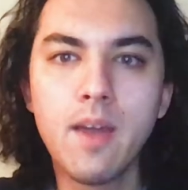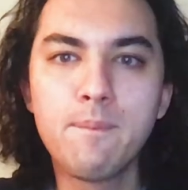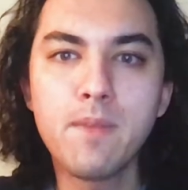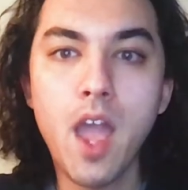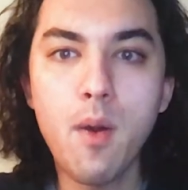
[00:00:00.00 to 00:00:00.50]

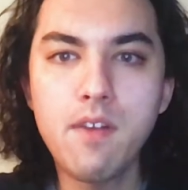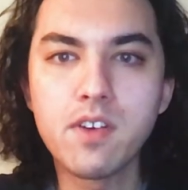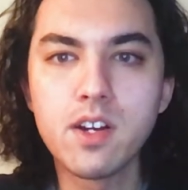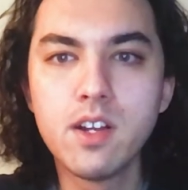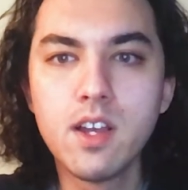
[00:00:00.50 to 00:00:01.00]

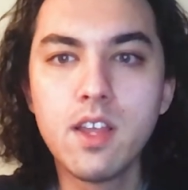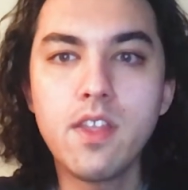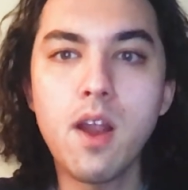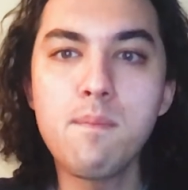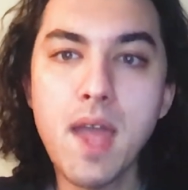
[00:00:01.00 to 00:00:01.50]
However,
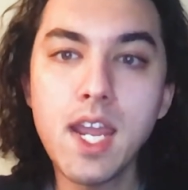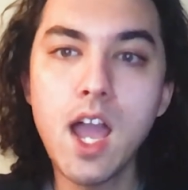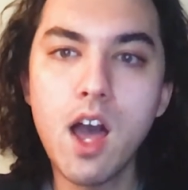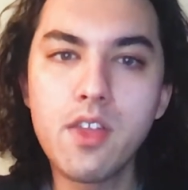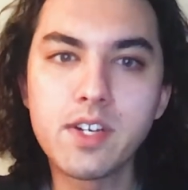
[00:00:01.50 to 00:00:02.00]
there are
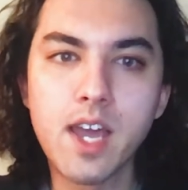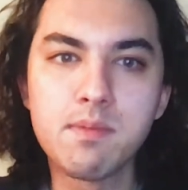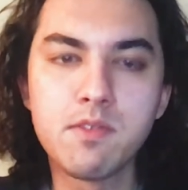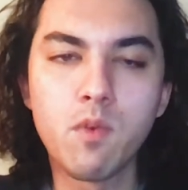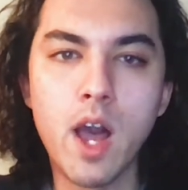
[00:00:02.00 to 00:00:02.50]
many other
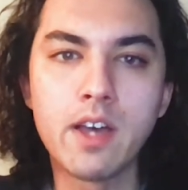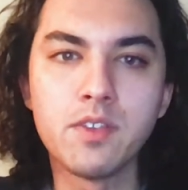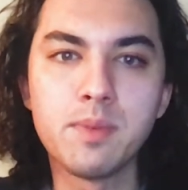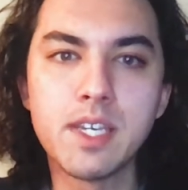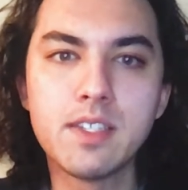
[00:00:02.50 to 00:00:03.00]
types of
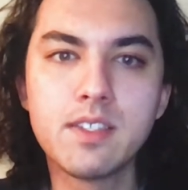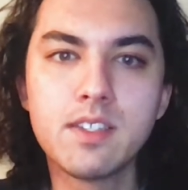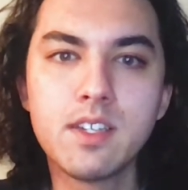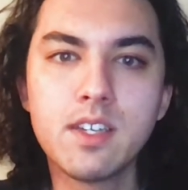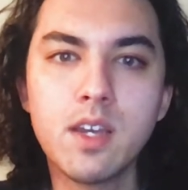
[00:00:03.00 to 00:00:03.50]
wild bees.
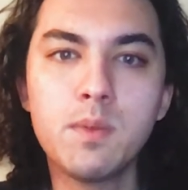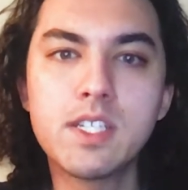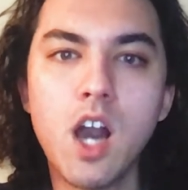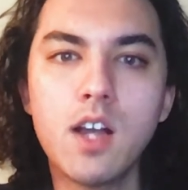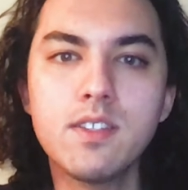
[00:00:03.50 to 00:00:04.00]
In
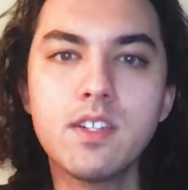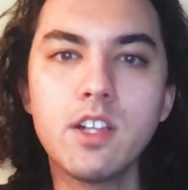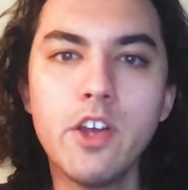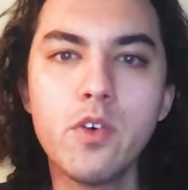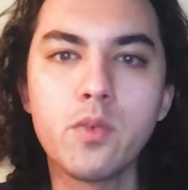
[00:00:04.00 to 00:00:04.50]
Wisconsin
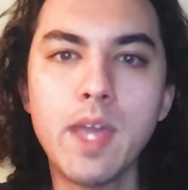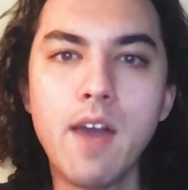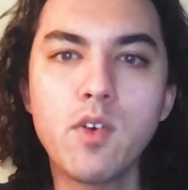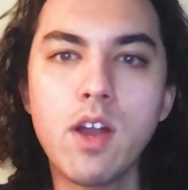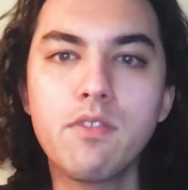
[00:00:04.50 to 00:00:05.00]
alone, we
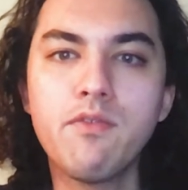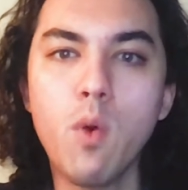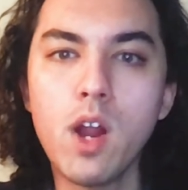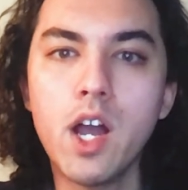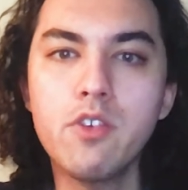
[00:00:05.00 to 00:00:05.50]
have around
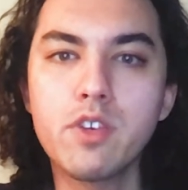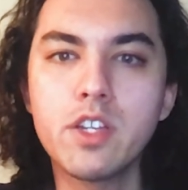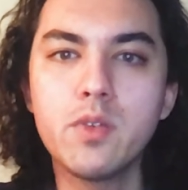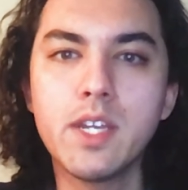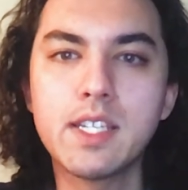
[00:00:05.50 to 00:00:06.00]

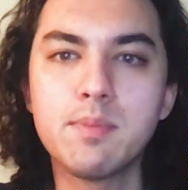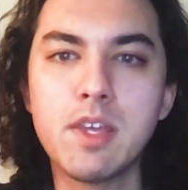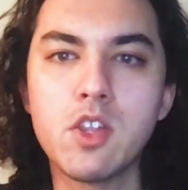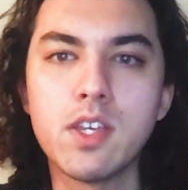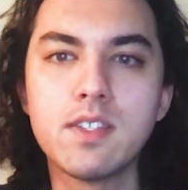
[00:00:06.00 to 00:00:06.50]
400 unique
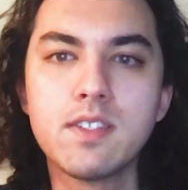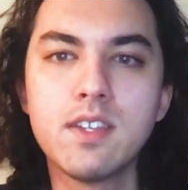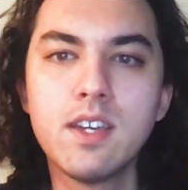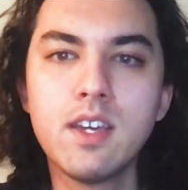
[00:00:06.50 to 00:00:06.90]
species.